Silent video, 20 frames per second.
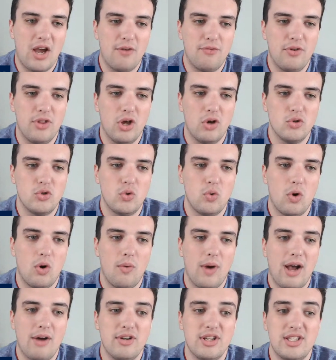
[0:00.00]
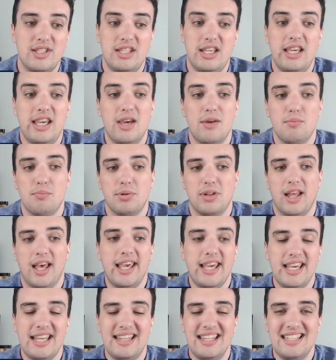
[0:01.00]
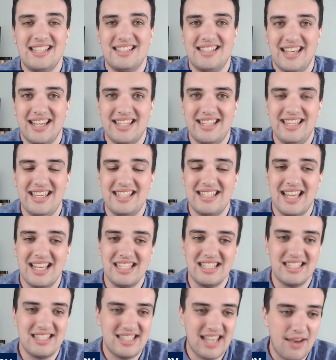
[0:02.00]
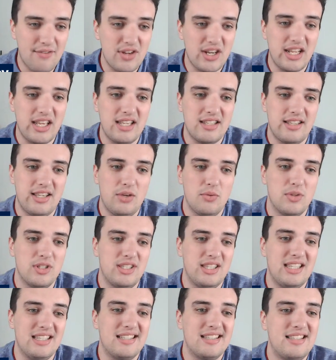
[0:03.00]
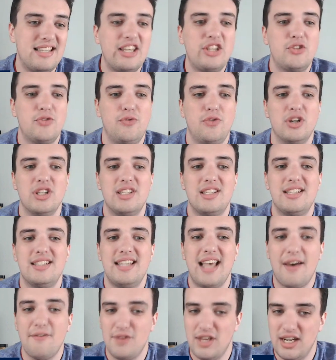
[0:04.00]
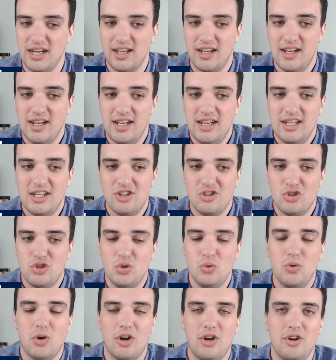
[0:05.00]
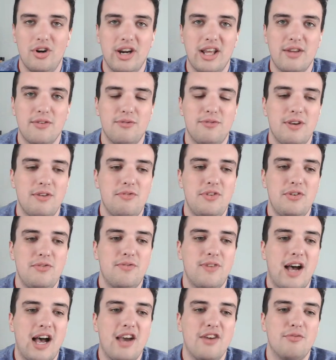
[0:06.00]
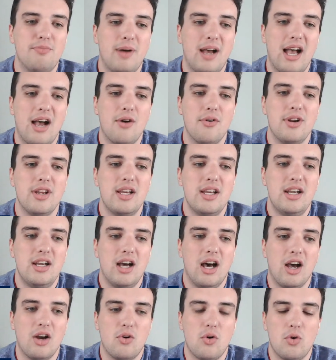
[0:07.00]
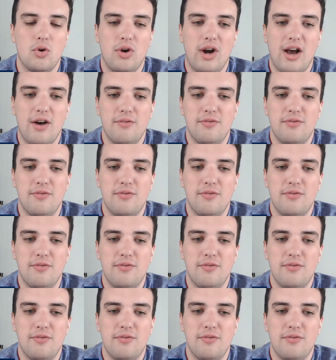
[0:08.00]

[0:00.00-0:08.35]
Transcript: for those who are around to see him play in the 60s and 70s, he was the 6'7", 255-pound corner